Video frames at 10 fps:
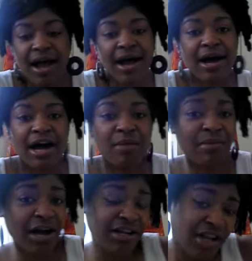
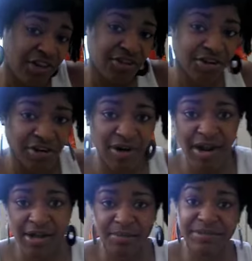Um, another
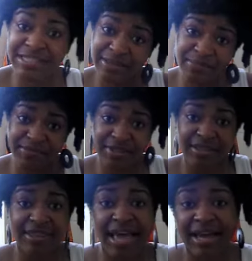um, tip
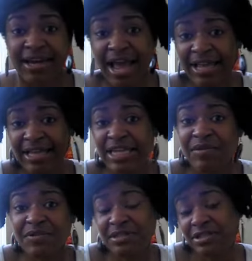that I could
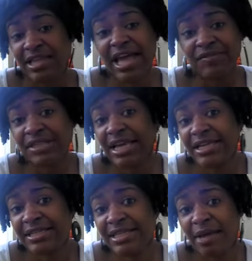give to the heavy
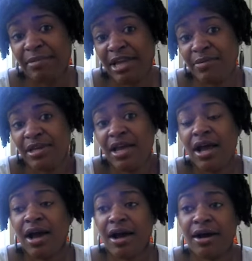ladies that maybe,
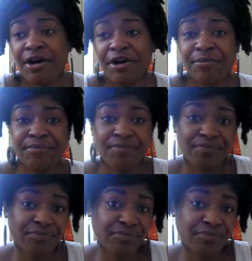um,